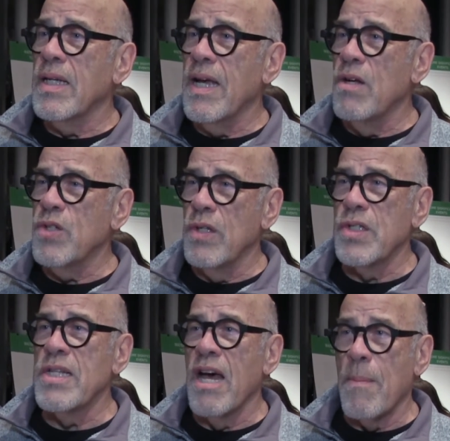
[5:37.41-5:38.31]
Council
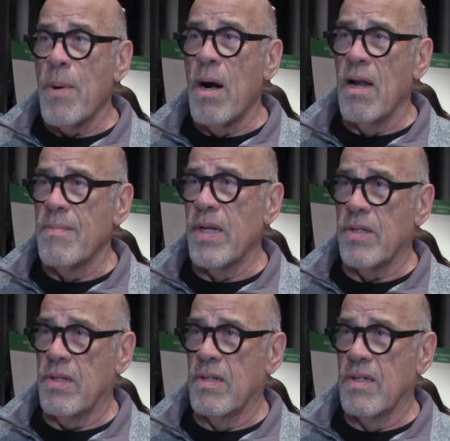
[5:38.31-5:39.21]
is not a parliament.